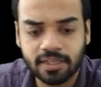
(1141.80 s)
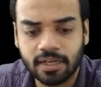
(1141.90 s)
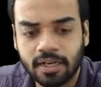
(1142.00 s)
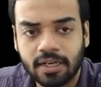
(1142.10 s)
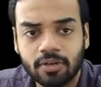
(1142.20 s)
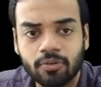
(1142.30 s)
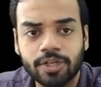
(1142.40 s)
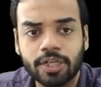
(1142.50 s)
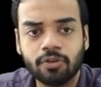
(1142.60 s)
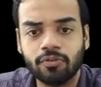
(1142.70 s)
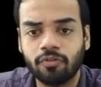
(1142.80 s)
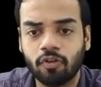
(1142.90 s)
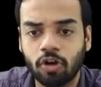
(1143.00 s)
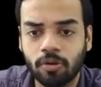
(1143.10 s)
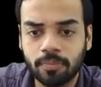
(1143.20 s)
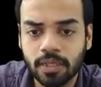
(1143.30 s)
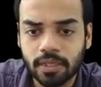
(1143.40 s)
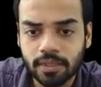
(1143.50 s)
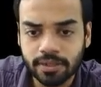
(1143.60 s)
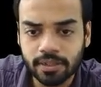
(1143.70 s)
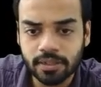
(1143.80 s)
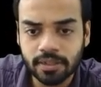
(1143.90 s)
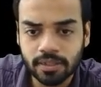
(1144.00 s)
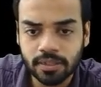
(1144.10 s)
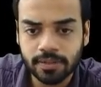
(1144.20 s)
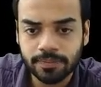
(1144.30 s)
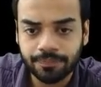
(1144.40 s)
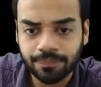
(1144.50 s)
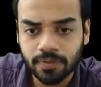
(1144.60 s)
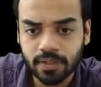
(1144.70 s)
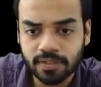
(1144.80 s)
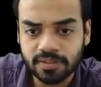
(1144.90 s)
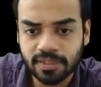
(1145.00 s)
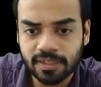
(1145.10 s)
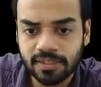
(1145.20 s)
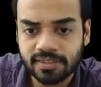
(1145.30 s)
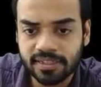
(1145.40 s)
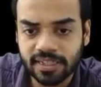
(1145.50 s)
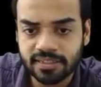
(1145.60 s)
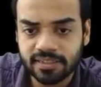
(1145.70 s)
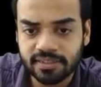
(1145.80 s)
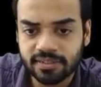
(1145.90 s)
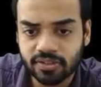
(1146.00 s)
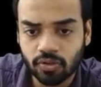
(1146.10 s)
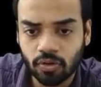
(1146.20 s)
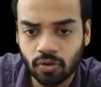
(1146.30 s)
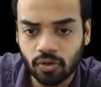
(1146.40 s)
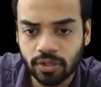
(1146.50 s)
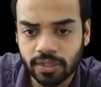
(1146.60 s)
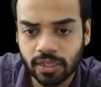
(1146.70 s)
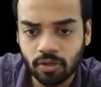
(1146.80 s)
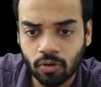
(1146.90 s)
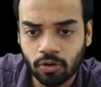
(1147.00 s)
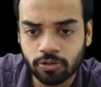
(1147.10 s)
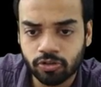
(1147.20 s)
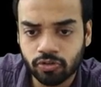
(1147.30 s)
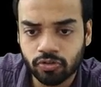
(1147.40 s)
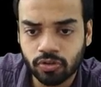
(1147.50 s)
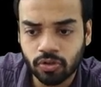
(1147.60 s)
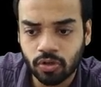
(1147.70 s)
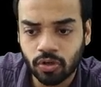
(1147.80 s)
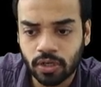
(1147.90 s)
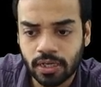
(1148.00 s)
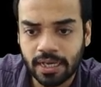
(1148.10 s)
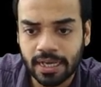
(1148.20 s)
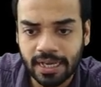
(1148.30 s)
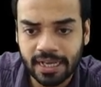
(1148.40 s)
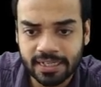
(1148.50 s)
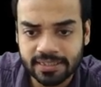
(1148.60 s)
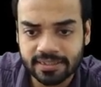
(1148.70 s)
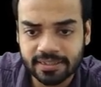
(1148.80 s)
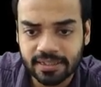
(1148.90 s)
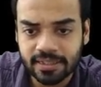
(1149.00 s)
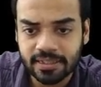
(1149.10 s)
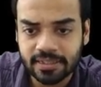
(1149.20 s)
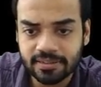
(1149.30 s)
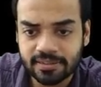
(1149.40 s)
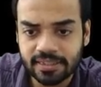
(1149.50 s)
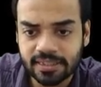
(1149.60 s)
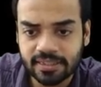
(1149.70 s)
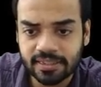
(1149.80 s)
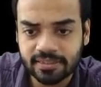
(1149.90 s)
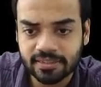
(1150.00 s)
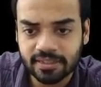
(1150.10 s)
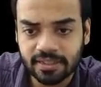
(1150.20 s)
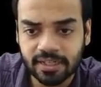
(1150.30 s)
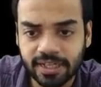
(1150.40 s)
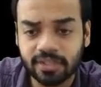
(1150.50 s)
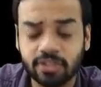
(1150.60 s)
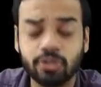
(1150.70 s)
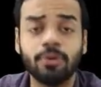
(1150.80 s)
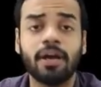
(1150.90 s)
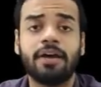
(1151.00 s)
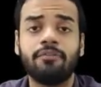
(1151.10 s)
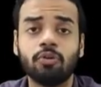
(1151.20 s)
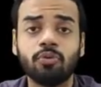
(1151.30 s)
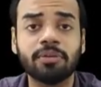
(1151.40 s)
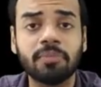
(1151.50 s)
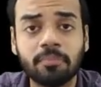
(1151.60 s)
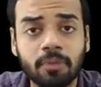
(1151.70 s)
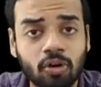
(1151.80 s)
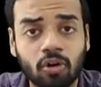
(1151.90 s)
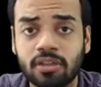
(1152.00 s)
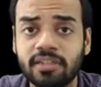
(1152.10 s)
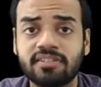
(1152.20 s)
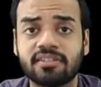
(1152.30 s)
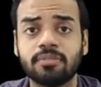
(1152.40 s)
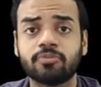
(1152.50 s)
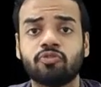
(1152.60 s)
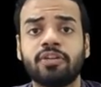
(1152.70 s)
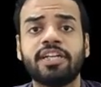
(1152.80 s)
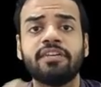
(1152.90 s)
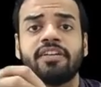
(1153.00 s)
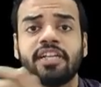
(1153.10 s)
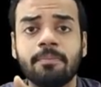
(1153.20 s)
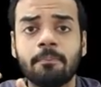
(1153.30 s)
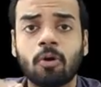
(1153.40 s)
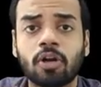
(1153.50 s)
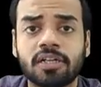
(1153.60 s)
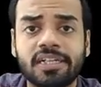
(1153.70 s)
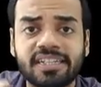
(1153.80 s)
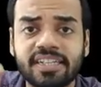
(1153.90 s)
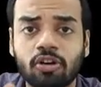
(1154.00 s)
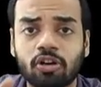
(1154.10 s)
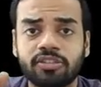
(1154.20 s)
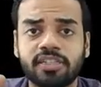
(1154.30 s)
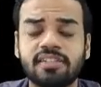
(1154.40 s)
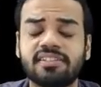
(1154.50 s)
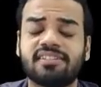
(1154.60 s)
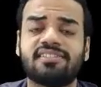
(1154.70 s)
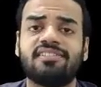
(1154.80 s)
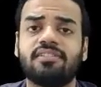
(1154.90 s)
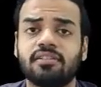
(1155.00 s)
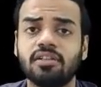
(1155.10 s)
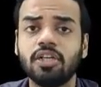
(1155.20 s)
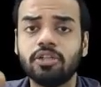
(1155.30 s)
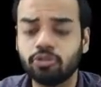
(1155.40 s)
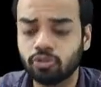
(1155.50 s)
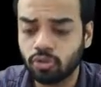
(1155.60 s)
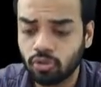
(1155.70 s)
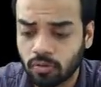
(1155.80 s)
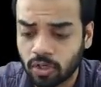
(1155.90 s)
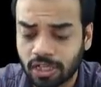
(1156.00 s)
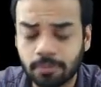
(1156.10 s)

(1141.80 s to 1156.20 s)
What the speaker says: are going to form the seral stages, or they are also called as seers, correct? You have to remember all these terms, very very important in ecological succession. You should know what are